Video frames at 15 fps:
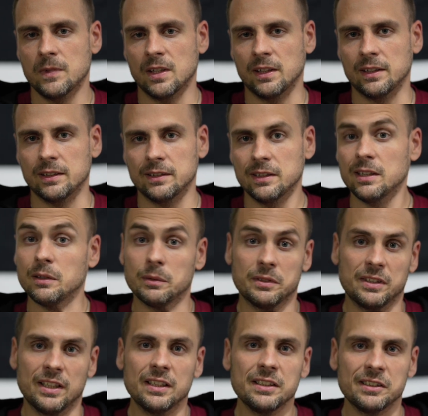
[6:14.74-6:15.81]
like I said, it
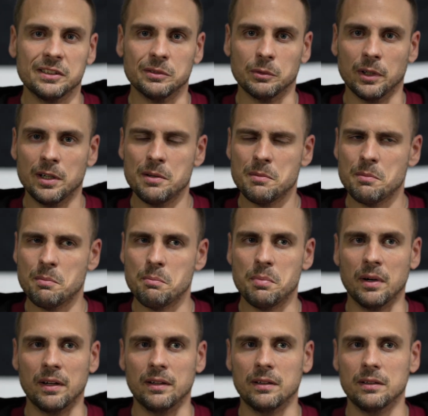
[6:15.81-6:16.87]
was innocent, right?
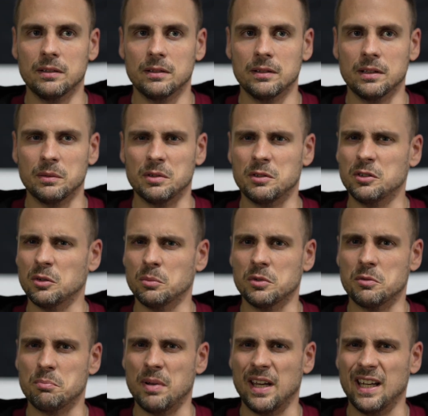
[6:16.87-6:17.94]
But there was so
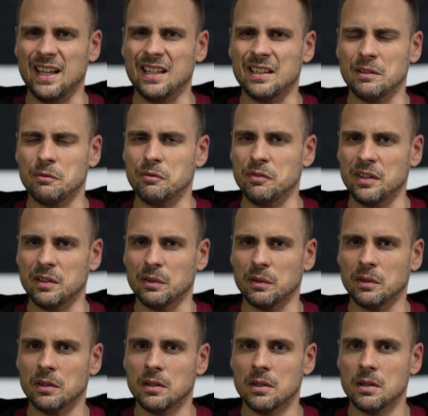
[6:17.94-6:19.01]
much pain and
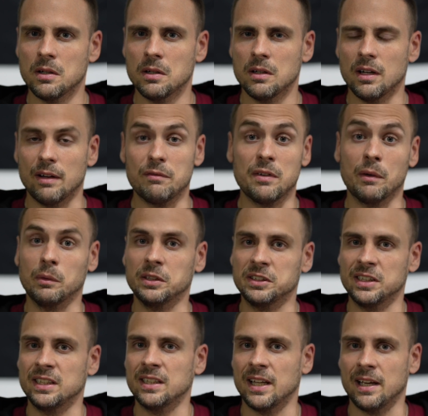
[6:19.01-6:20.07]
fear I've never
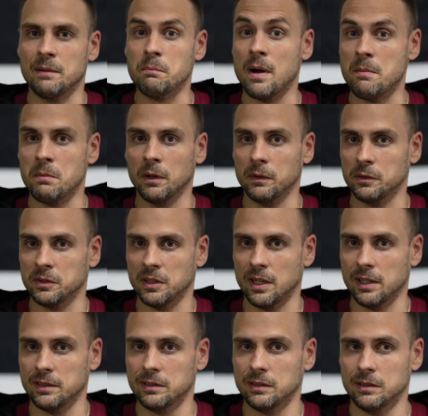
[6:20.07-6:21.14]
seen that in my mother's
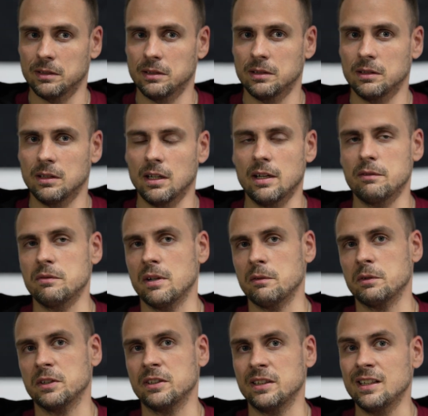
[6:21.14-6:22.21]
eyes. I've
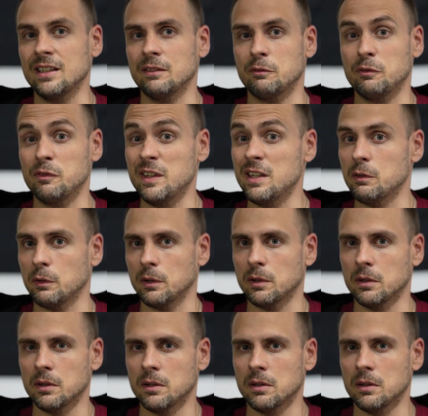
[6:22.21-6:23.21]
never seen fear.